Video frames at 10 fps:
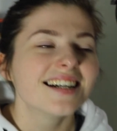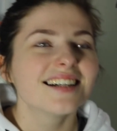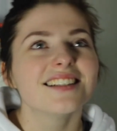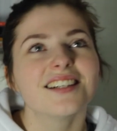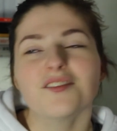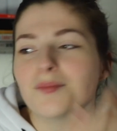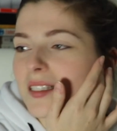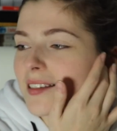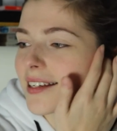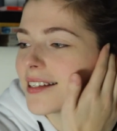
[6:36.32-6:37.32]
I love
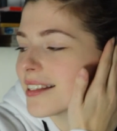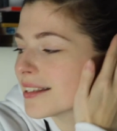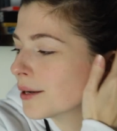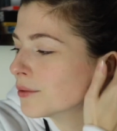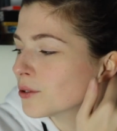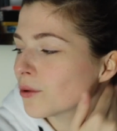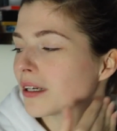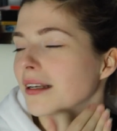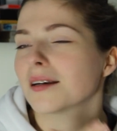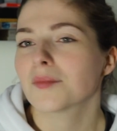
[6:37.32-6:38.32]
biscuits, and that was one
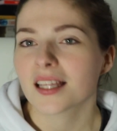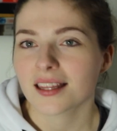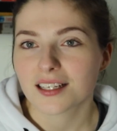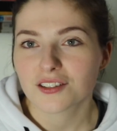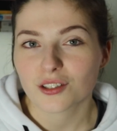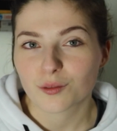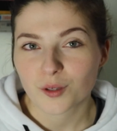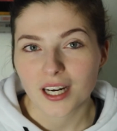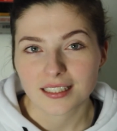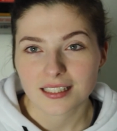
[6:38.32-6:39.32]
of like my things during
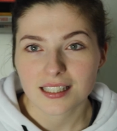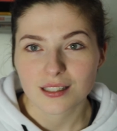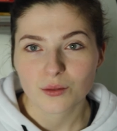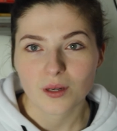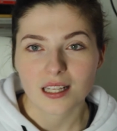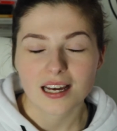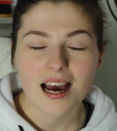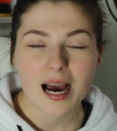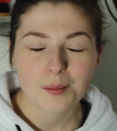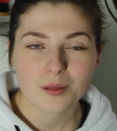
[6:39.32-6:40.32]
pregnancy as well. I
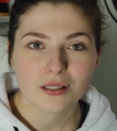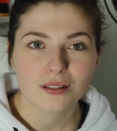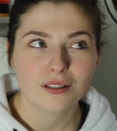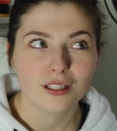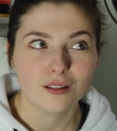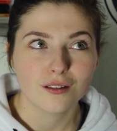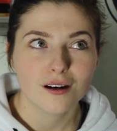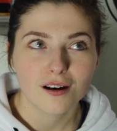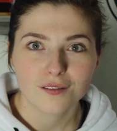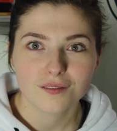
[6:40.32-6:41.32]
absolutely
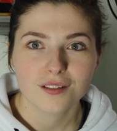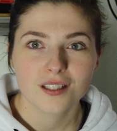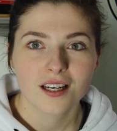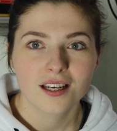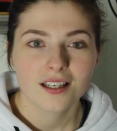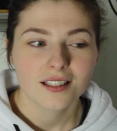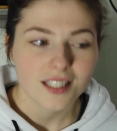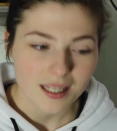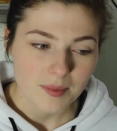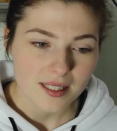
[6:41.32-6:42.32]
loved
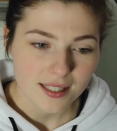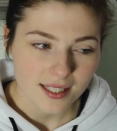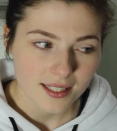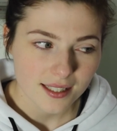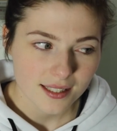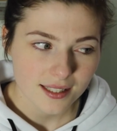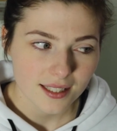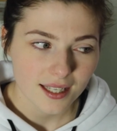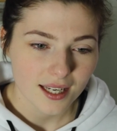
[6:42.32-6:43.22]
tea and biscuits.